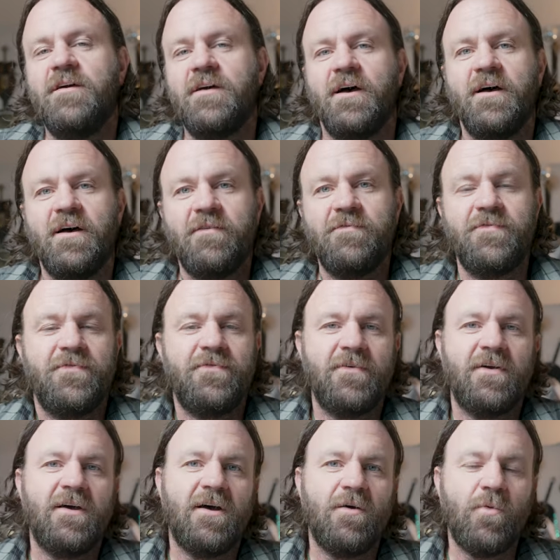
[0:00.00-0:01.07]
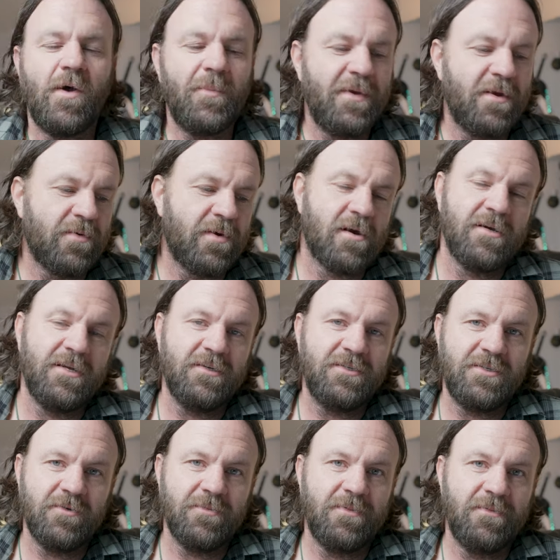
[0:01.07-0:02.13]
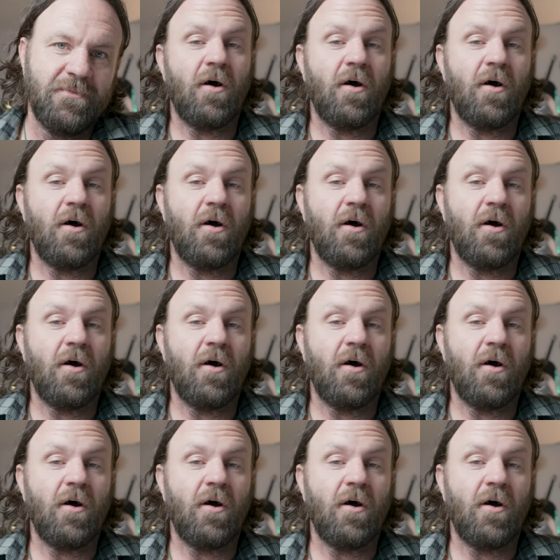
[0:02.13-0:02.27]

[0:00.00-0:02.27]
of uh, well here we are on YouTube.